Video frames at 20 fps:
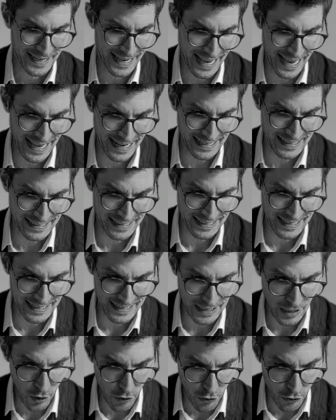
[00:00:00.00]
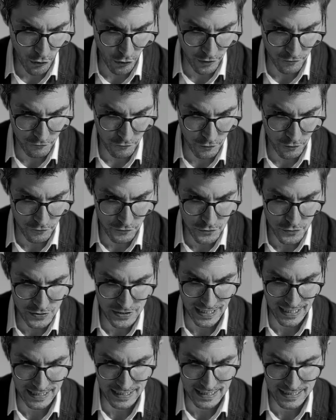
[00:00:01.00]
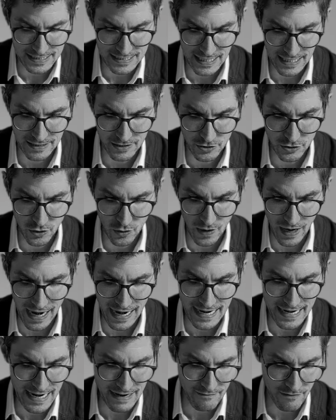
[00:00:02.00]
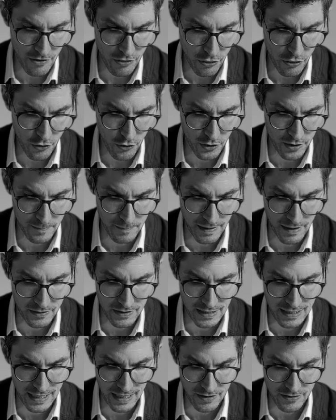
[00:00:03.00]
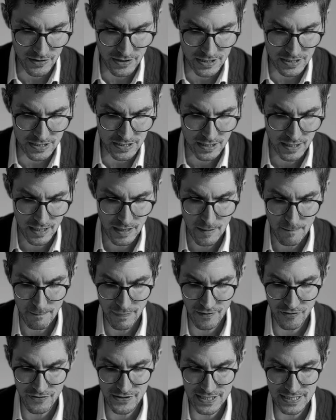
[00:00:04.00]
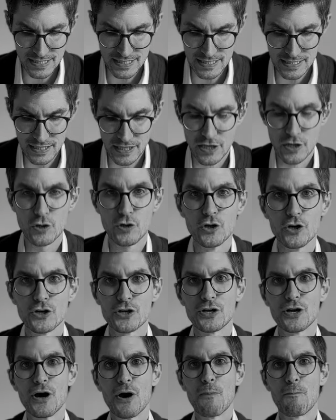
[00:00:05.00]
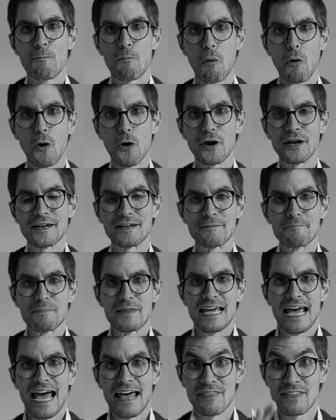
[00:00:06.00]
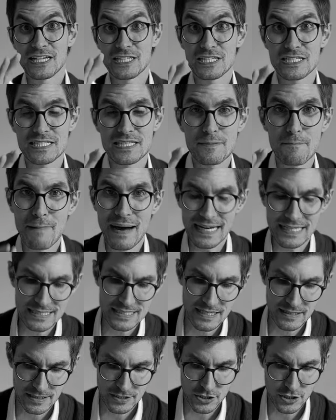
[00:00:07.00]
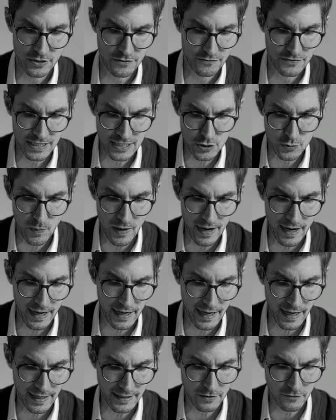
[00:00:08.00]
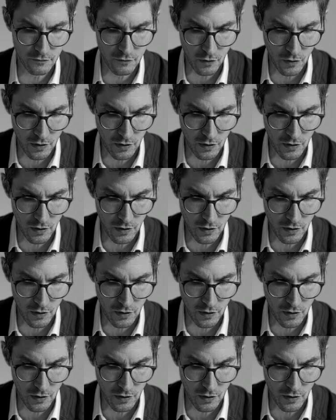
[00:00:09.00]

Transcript: And he thought for a few seconds and said, you know, I never thought about it like this, but this is a good point. And this is the mindset shift. That's why I kind of